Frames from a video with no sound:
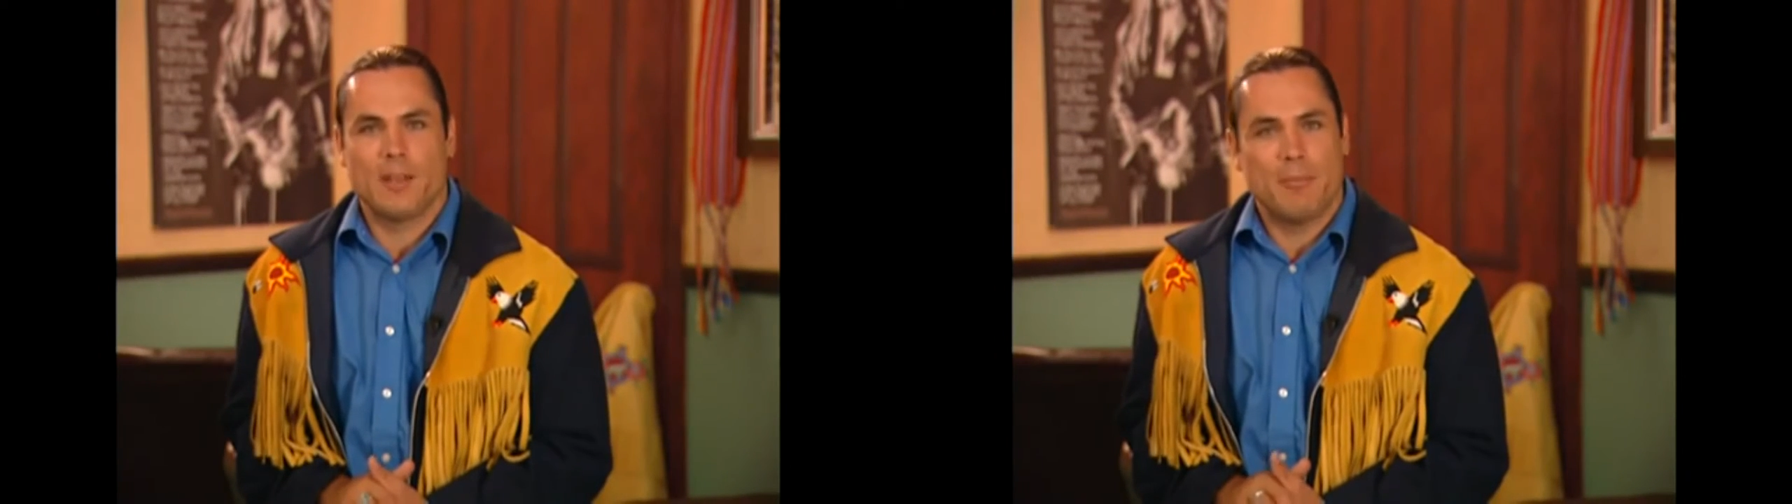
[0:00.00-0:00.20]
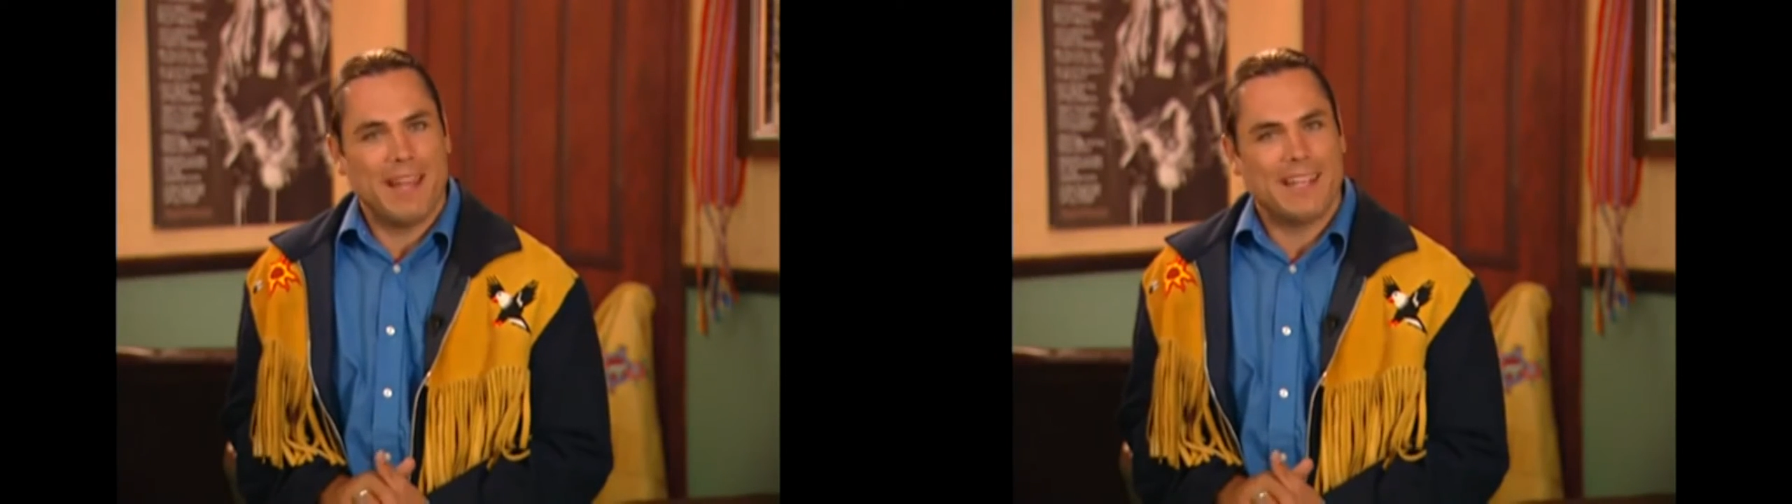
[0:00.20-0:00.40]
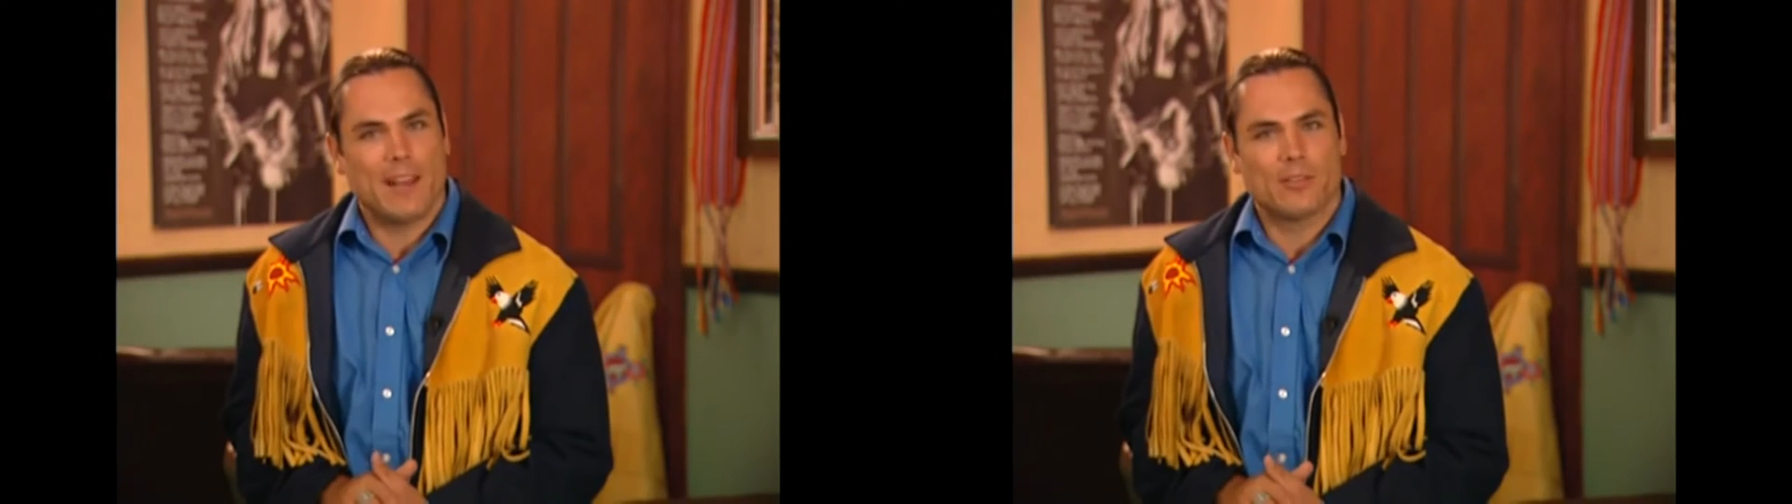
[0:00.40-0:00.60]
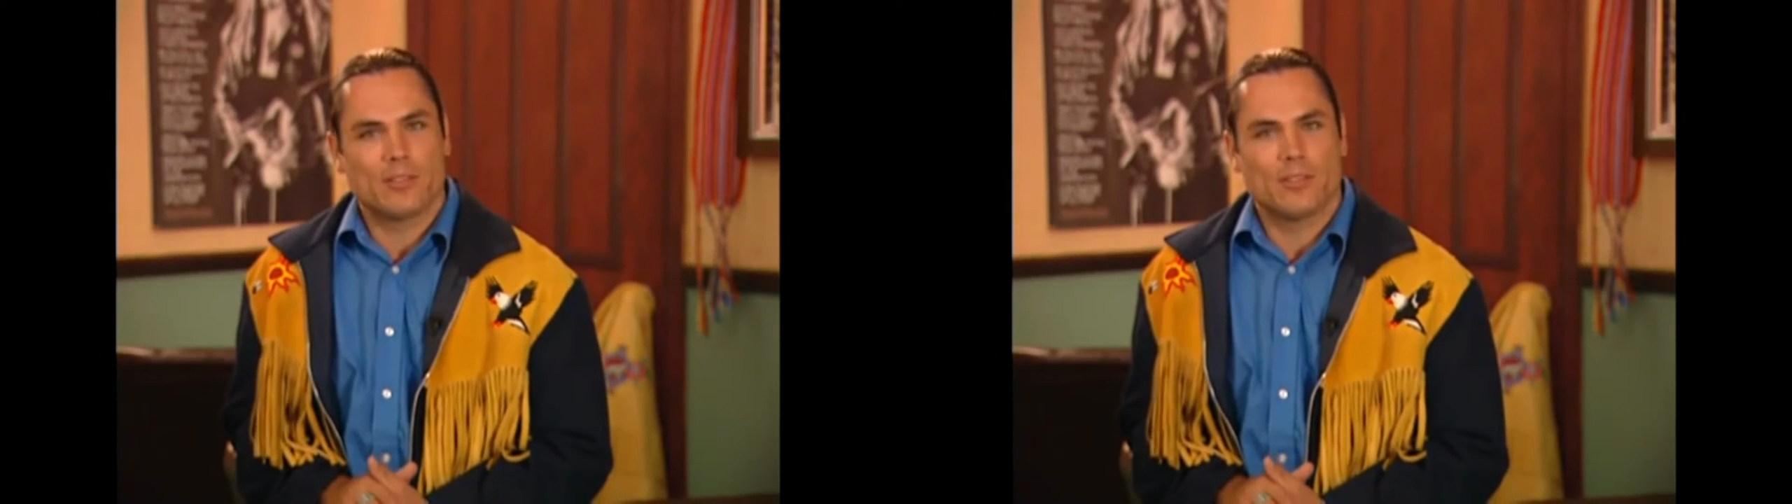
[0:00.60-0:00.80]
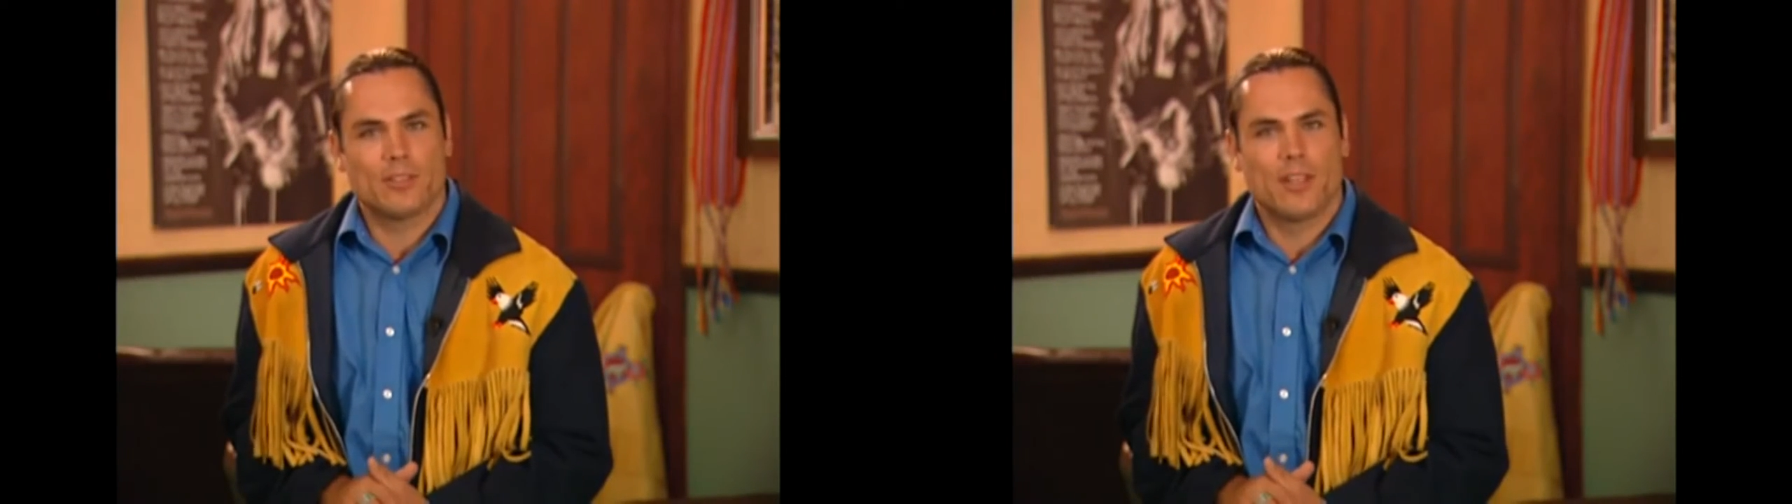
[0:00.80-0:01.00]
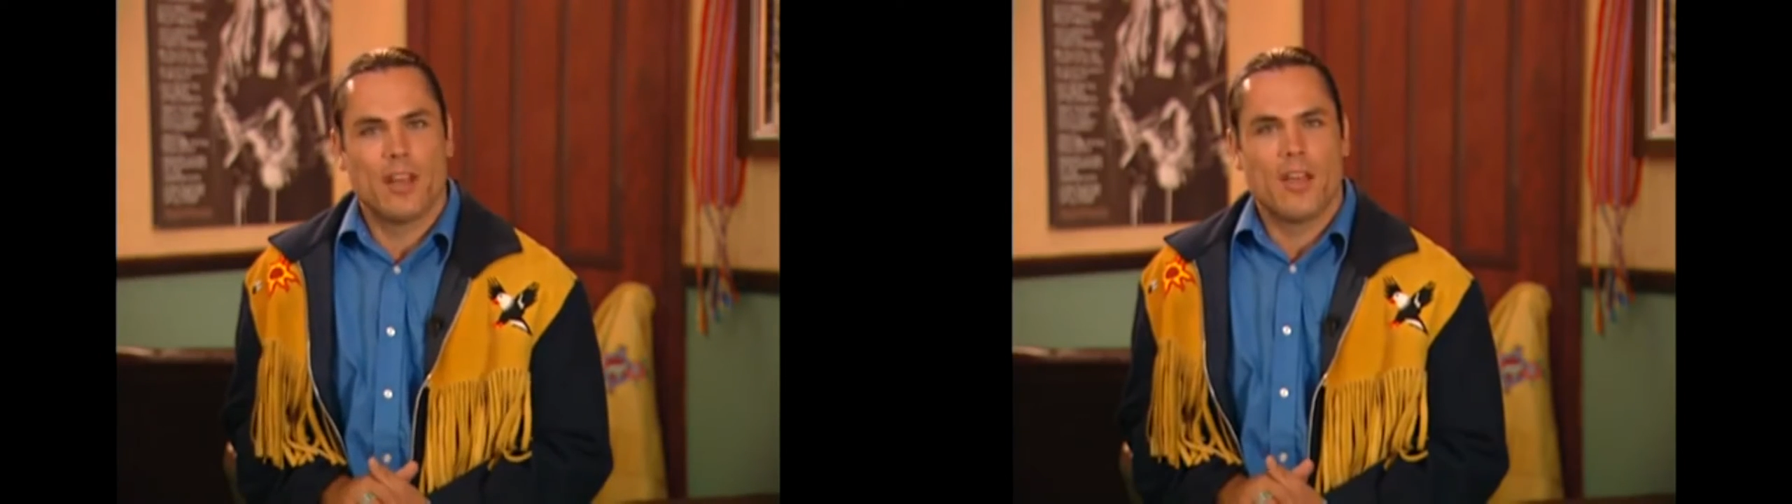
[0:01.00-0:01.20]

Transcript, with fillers: and band councils